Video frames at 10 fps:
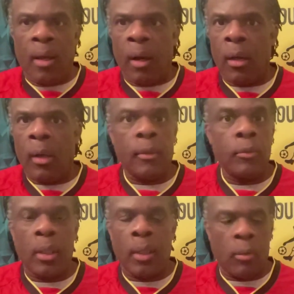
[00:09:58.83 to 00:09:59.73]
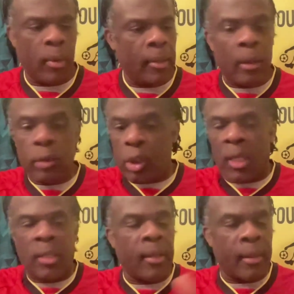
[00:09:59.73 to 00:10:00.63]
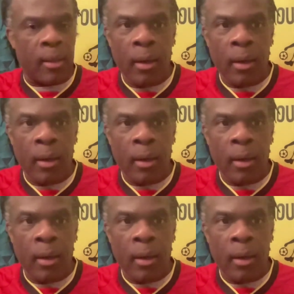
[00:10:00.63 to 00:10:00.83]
Oh no. Oh well, I'll just get another.